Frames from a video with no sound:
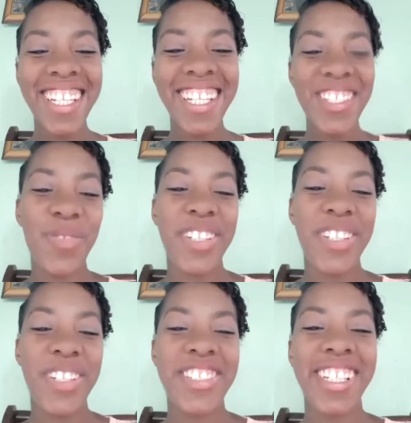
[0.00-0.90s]
much,
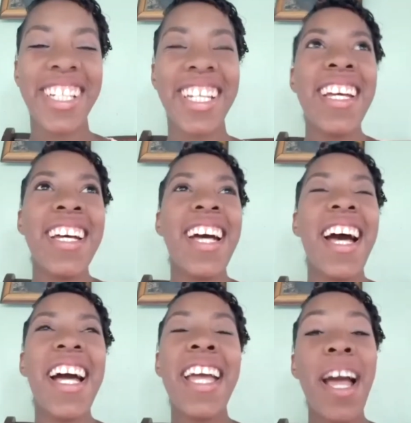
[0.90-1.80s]
Chucky.
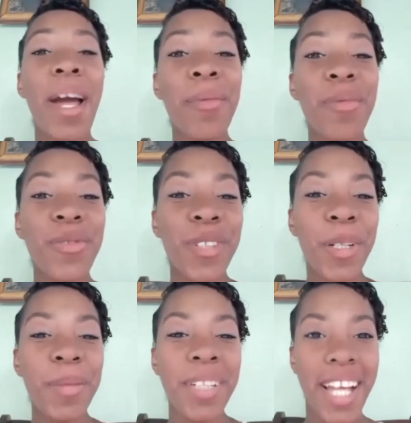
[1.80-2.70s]
I am
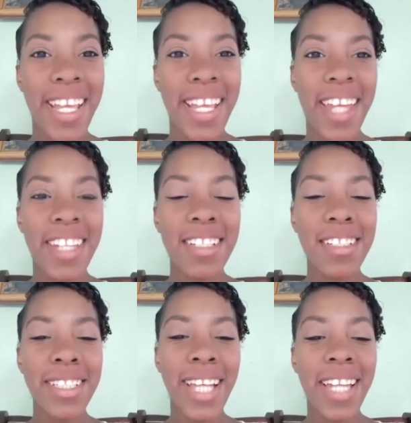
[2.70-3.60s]
from
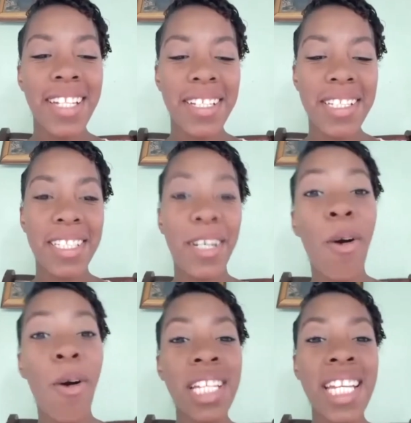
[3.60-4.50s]
Guyana. That is the
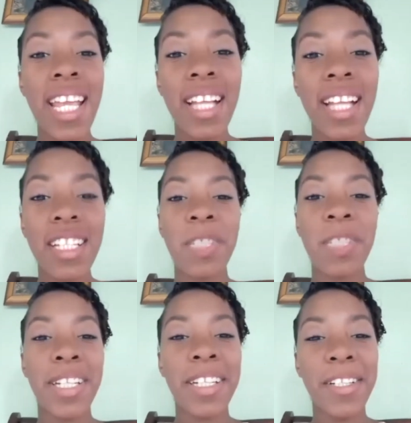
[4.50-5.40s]
only
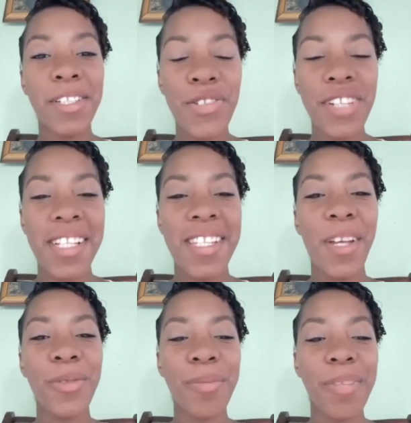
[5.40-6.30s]
English-speaking country in
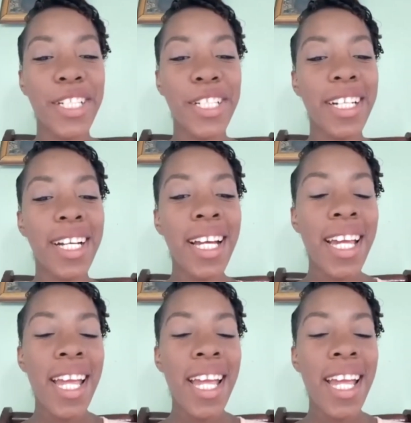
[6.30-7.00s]
South America.